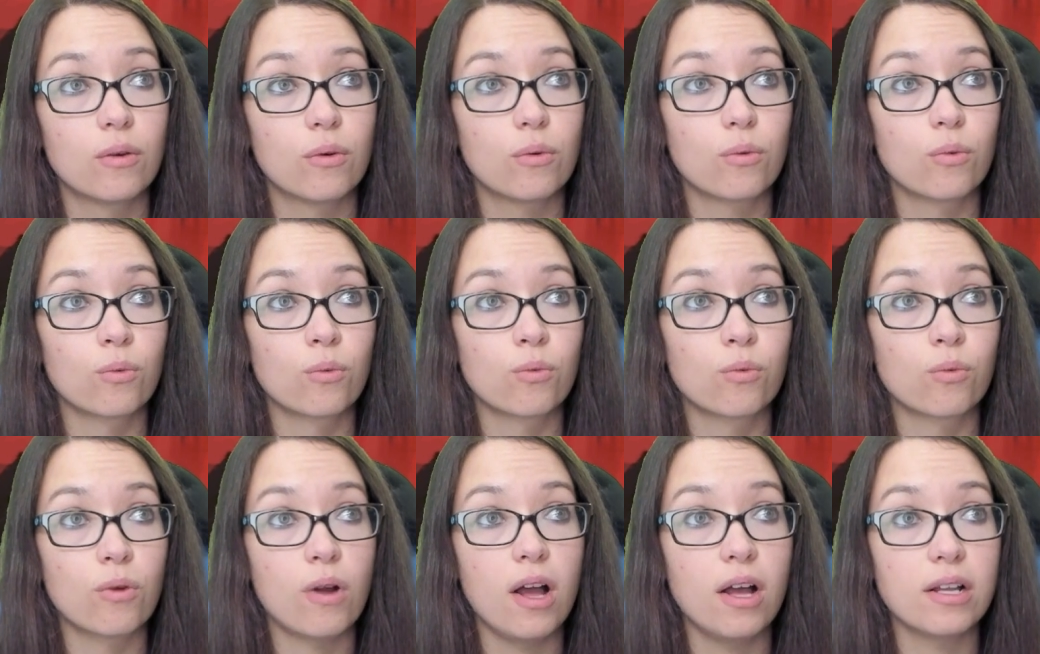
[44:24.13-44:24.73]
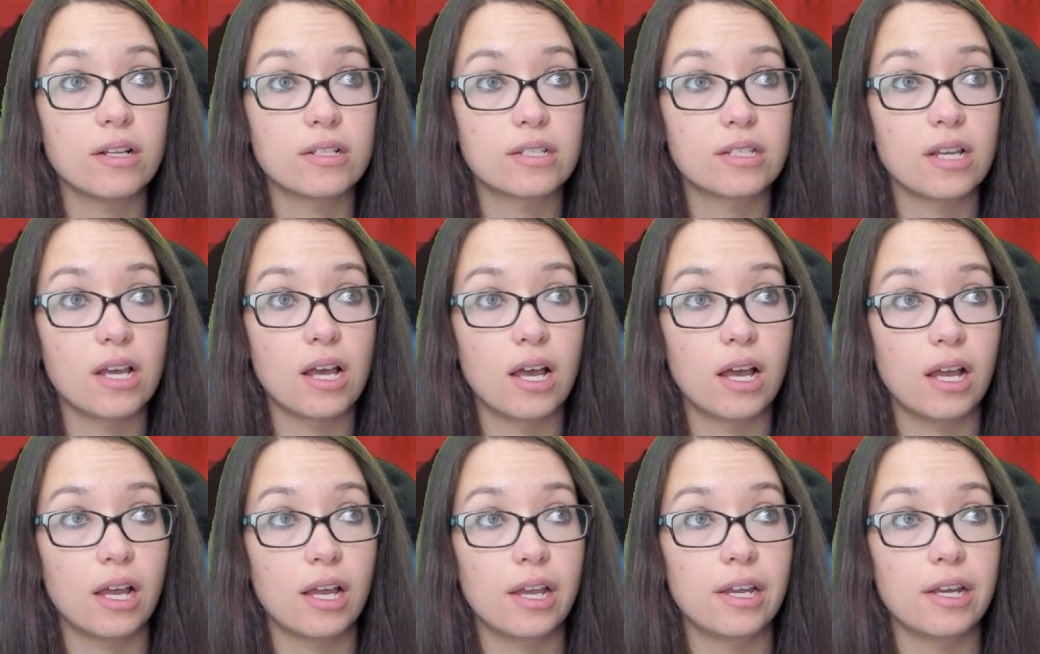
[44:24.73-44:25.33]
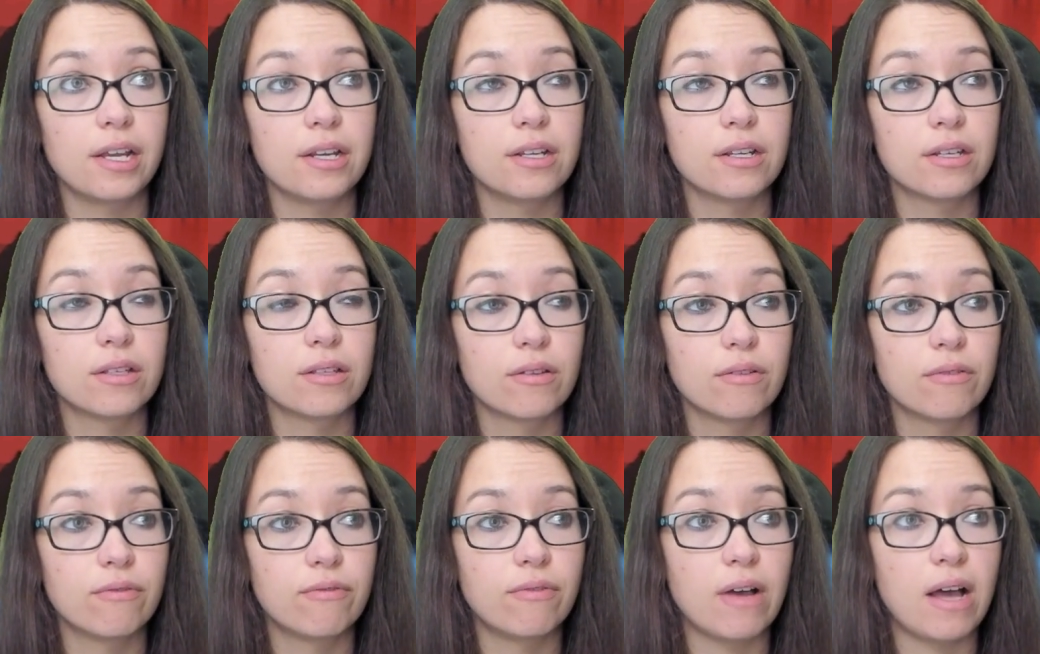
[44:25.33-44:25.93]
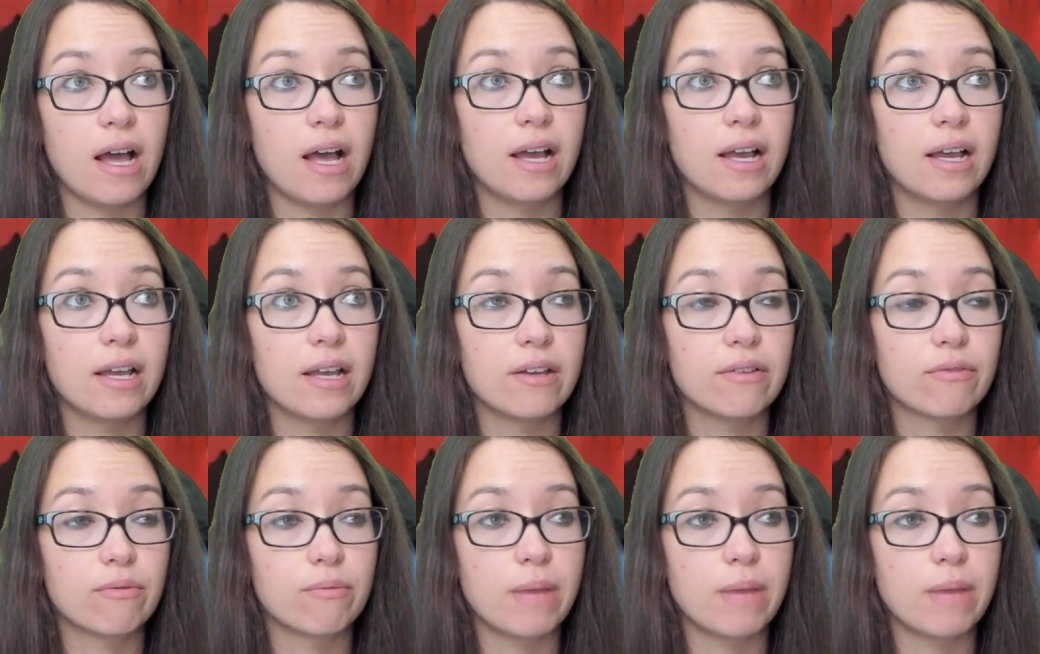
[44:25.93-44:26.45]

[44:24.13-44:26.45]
Rot Tide, 5